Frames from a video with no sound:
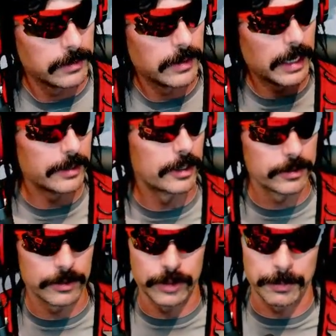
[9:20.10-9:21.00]
Right, there
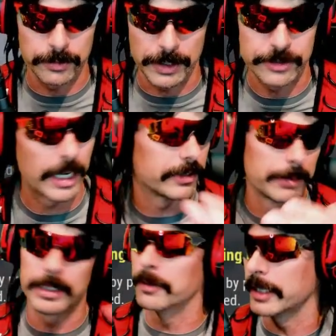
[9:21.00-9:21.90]
goes a triple threat challenge.
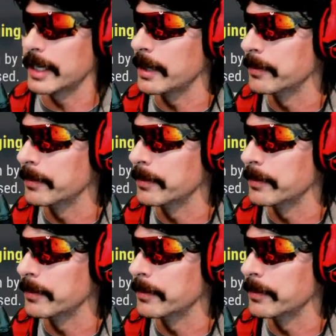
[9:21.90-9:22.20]
I'm done with the game.